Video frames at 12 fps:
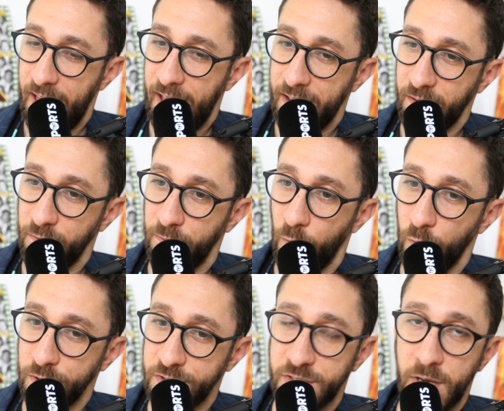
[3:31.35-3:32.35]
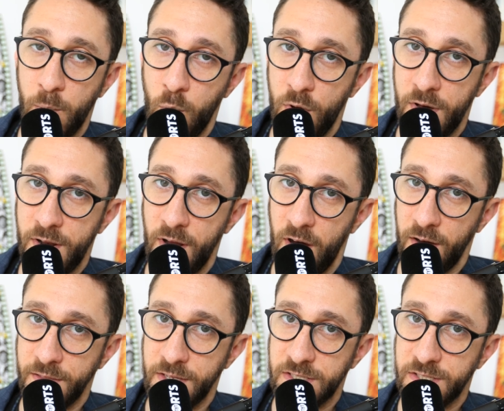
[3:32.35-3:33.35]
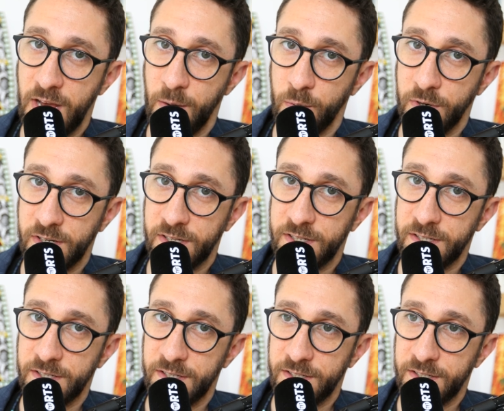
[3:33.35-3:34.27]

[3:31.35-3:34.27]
and for someone on this network